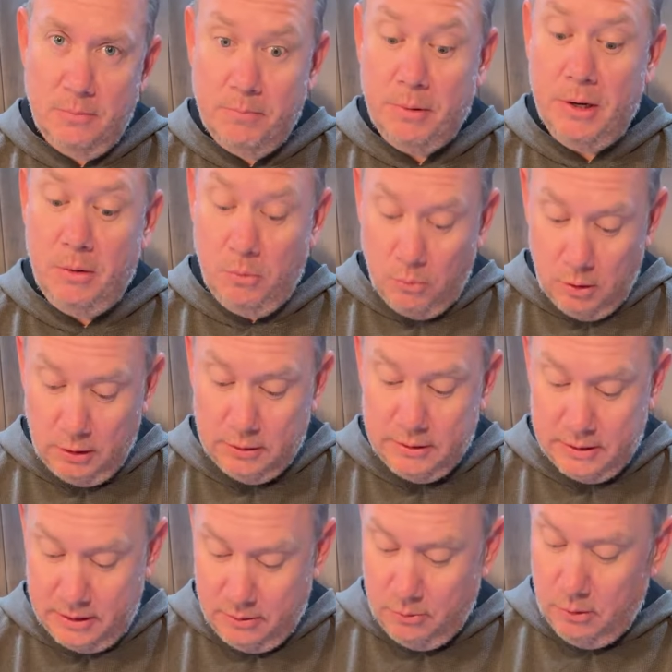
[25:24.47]
but it works.
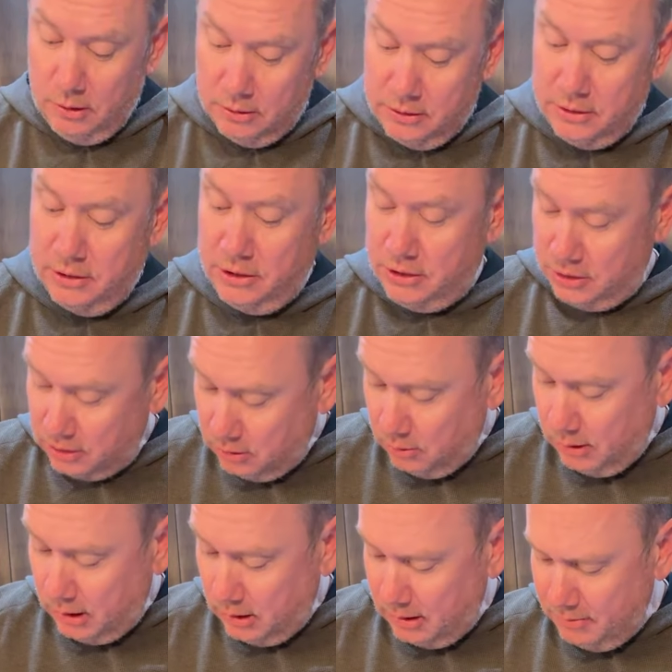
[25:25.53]
It works so
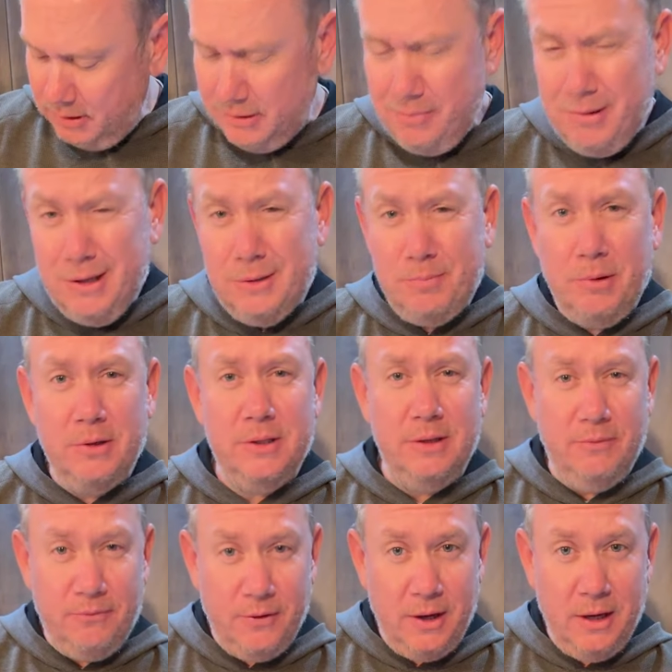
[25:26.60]
well. I'm not the biggest parsley
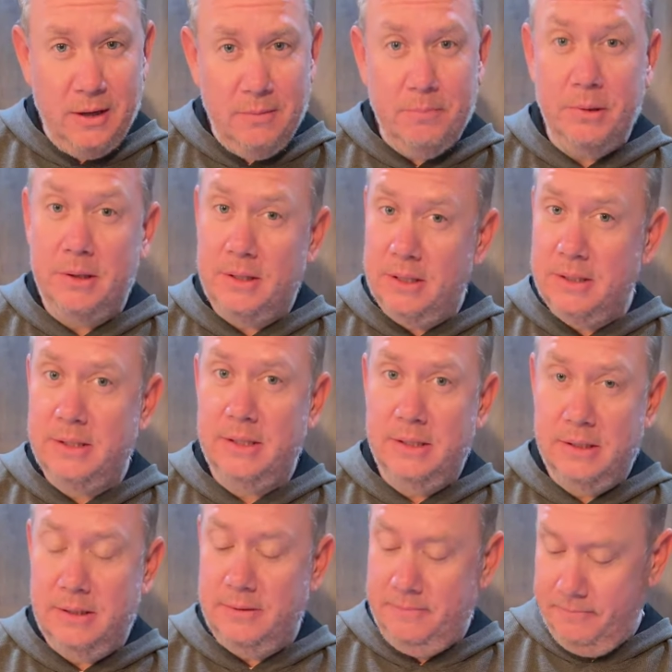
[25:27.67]
fan, but this
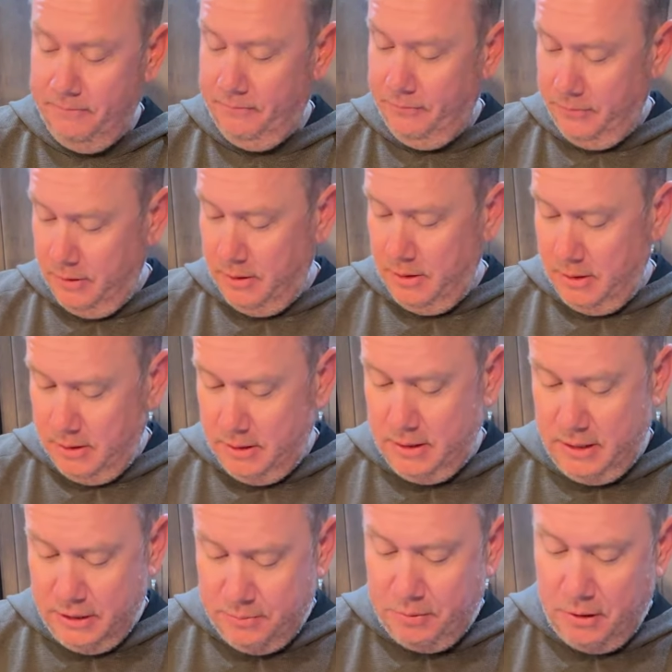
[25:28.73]
is
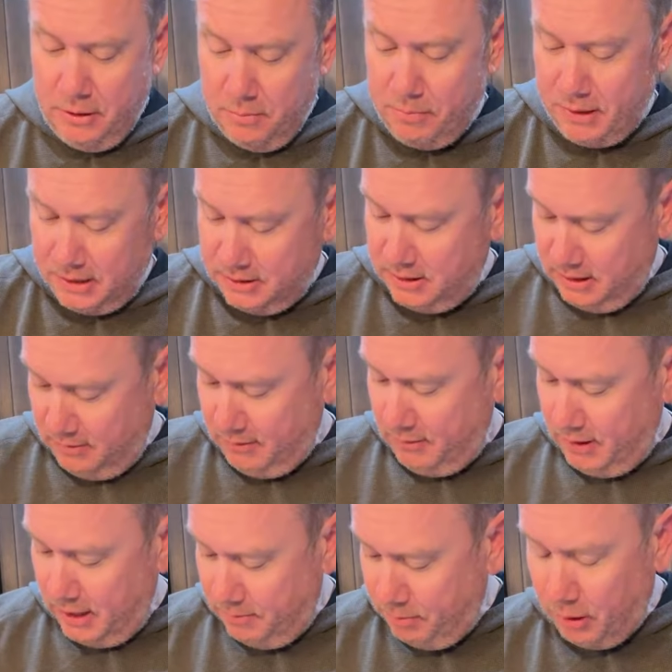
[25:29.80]
probably the best thing I've
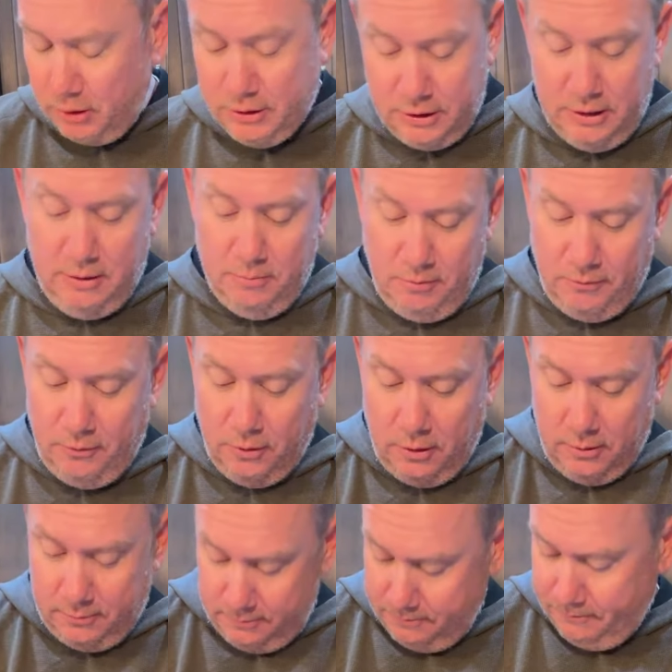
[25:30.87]
ever had parsley in before.
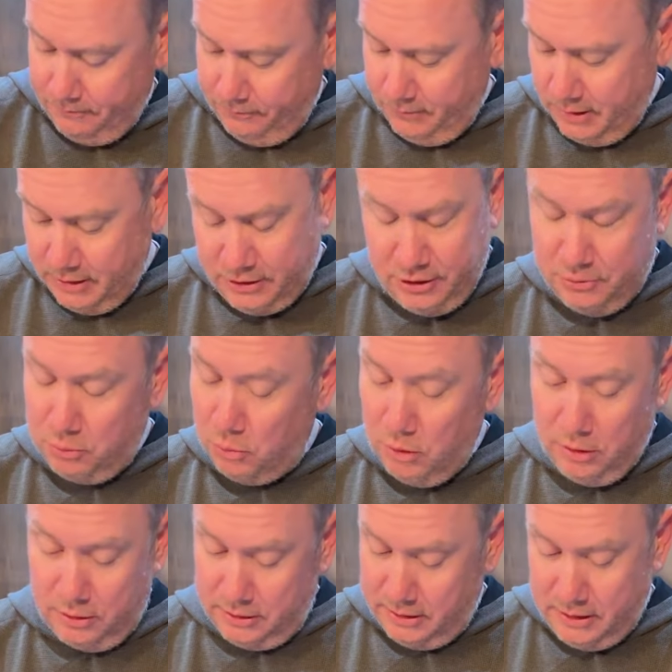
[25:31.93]
It just
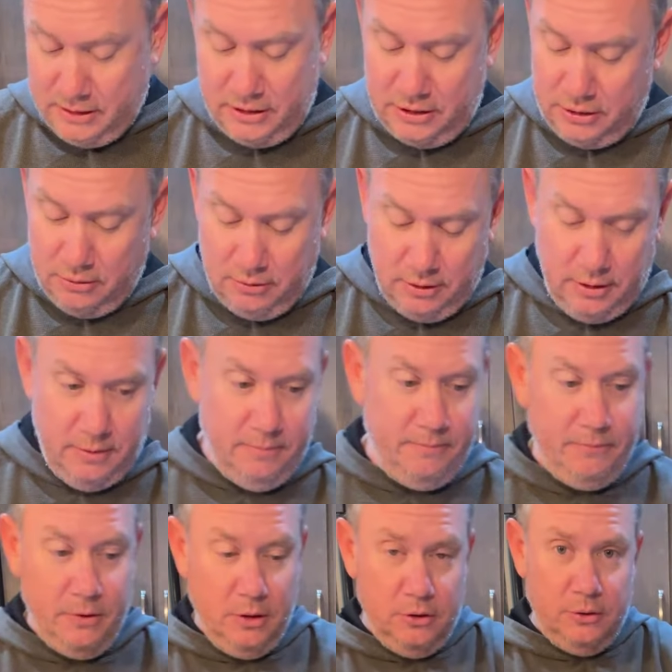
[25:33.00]
works. It's so good.
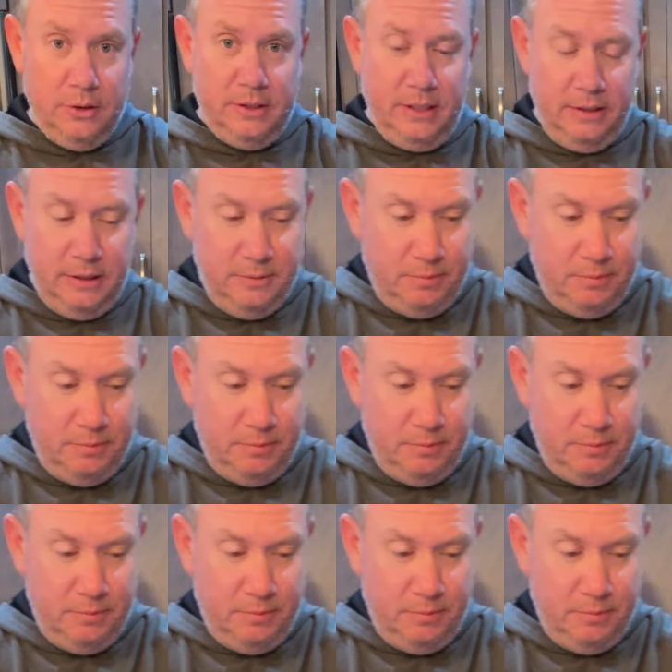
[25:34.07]
So I'm gonna set these